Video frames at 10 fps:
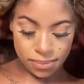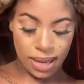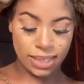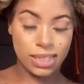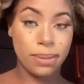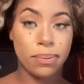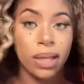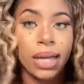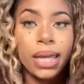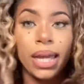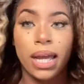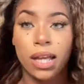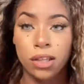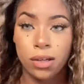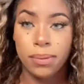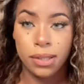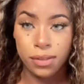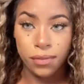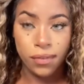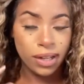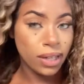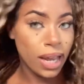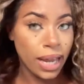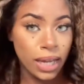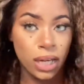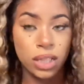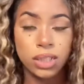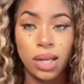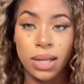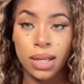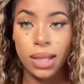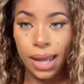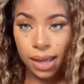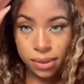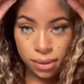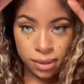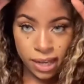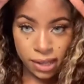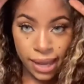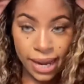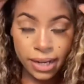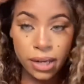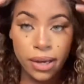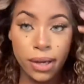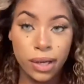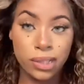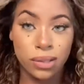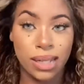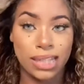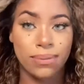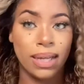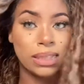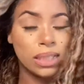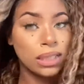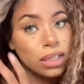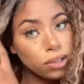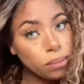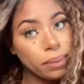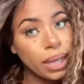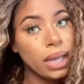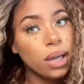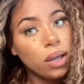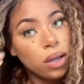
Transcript: I did pluck it a little bit in the front line and near the hairline, so that's why it's a little bit